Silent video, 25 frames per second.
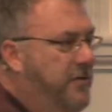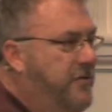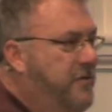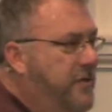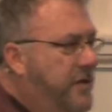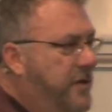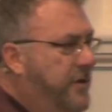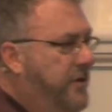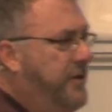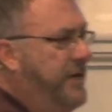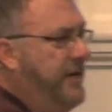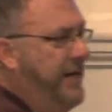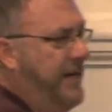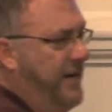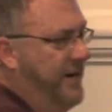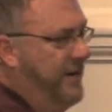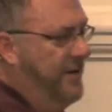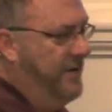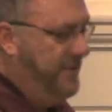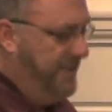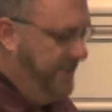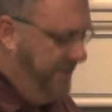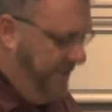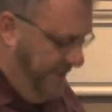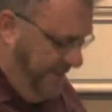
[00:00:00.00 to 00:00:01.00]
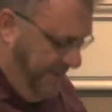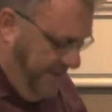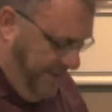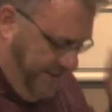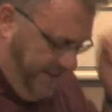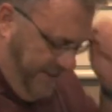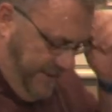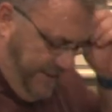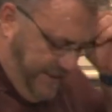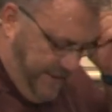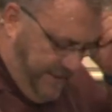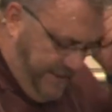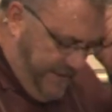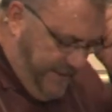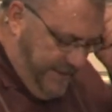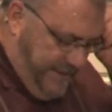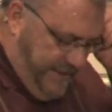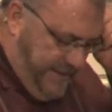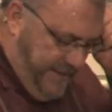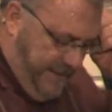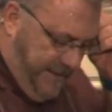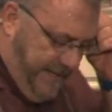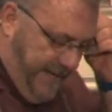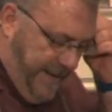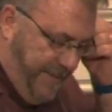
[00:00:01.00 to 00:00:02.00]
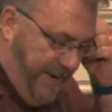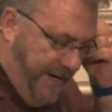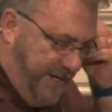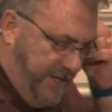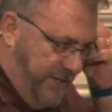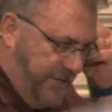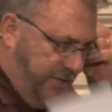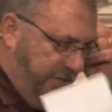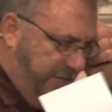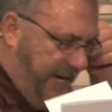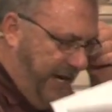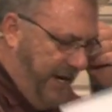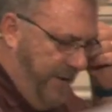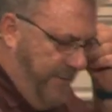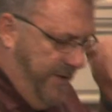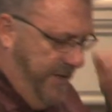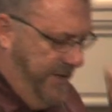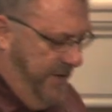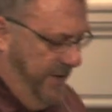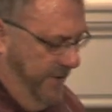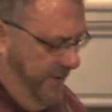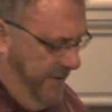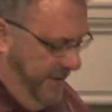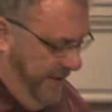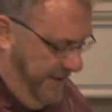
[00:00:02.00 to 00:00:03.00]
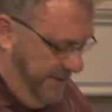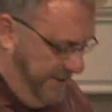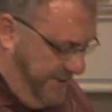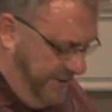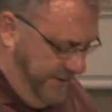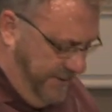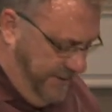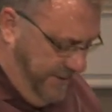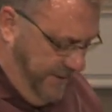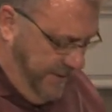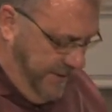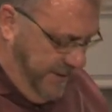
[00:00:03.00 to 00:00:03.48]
through your years. Let me just share with you this